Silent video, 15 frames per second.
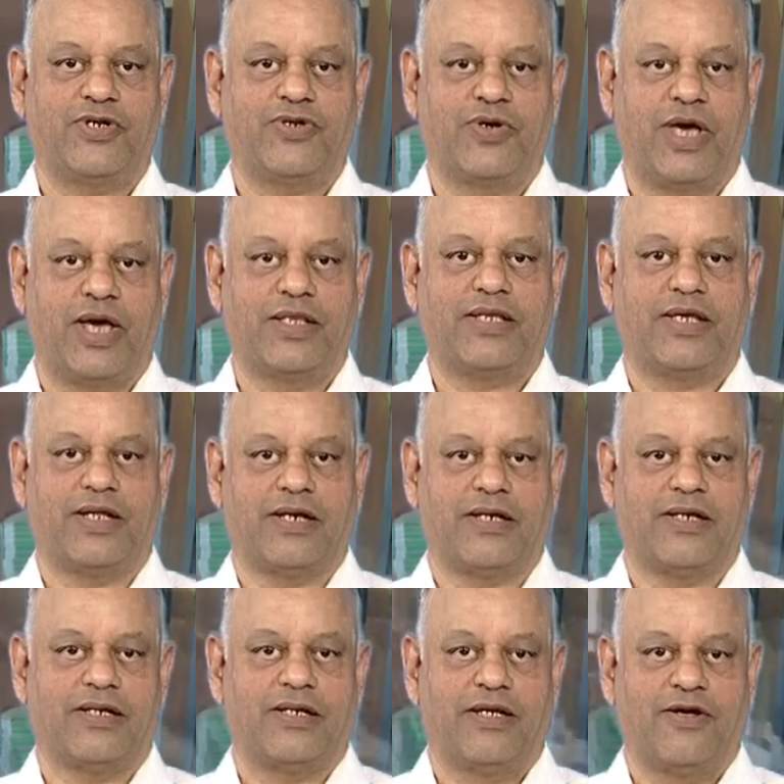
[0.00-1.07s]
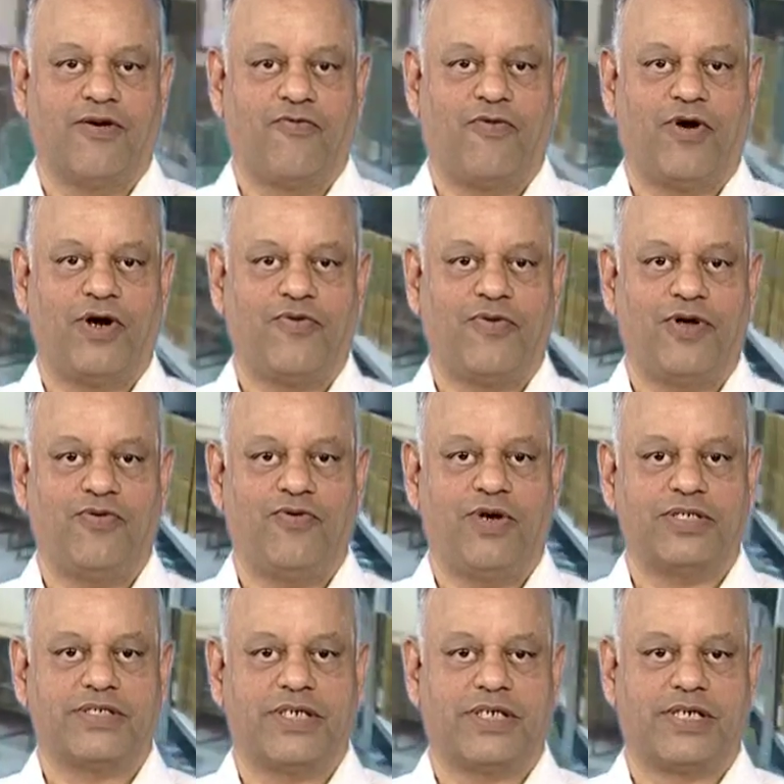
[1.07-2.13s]
together what we know
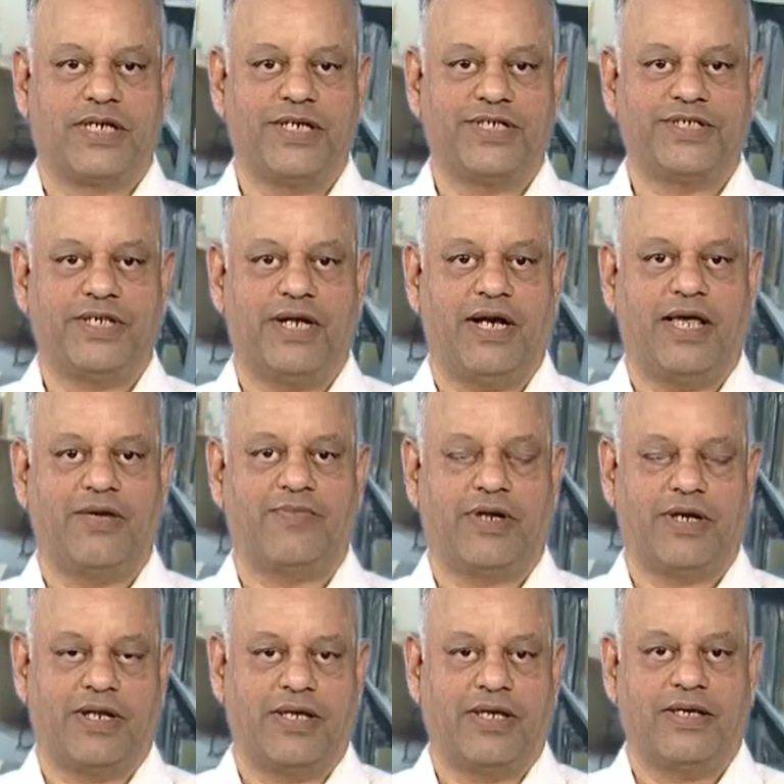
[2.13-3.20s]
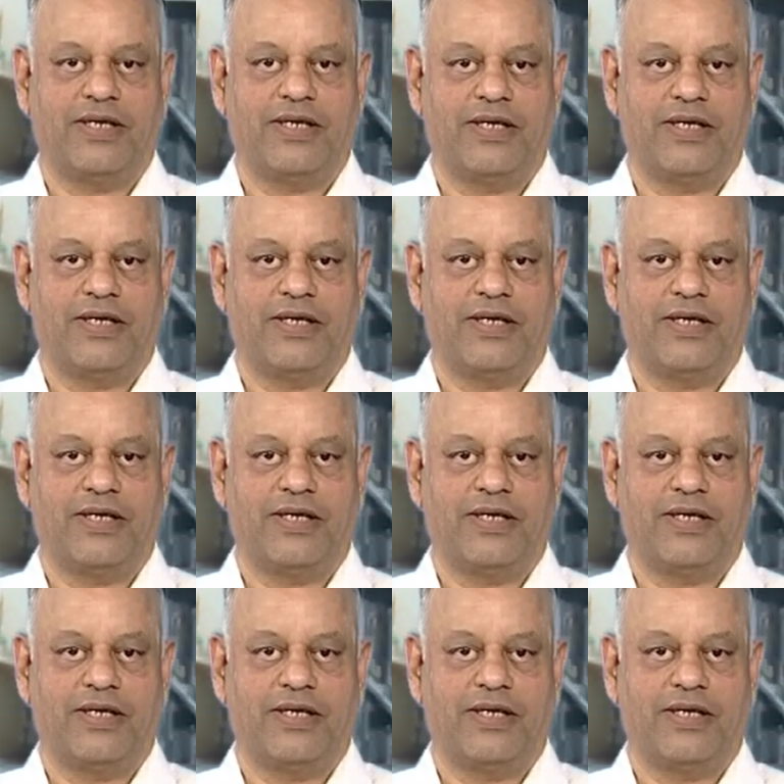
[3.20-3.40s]
as a traditional library